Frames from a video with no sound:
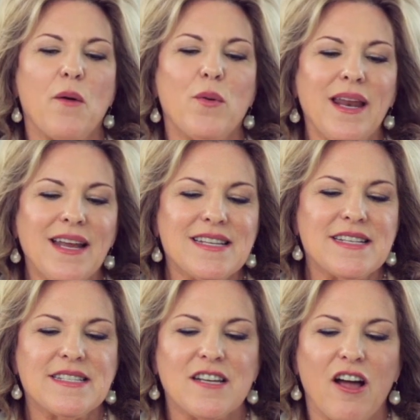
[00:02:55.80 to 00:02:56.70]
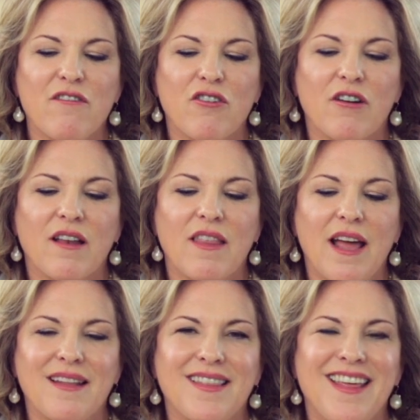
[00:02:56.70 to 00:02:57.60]
when I discovered
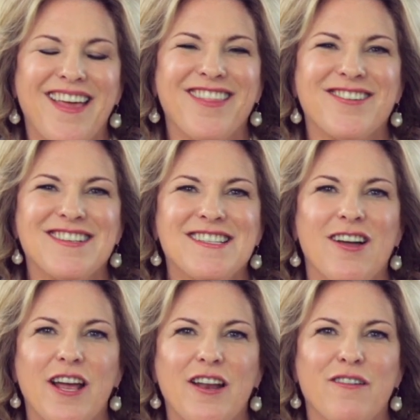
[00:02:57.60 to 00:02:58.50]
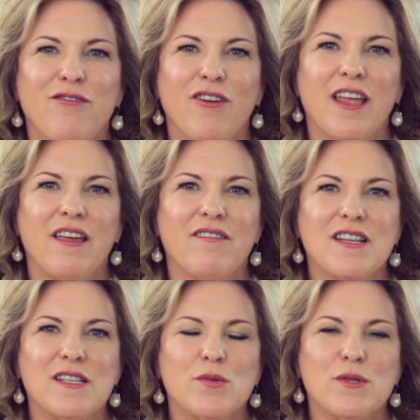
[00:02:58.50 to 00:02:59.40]
that the other side of
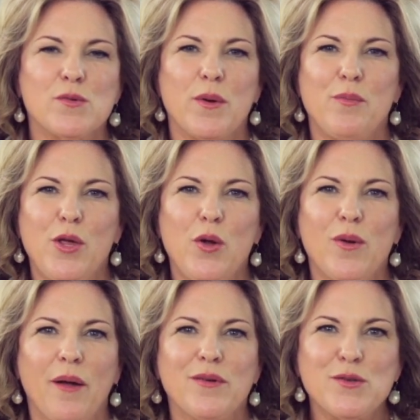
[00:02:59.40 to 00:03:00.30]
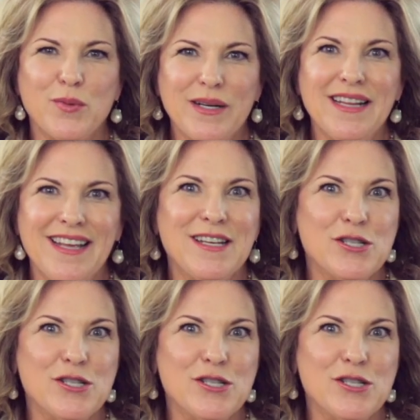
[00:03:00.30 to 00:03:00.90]
forgiveness was rebuke, I was really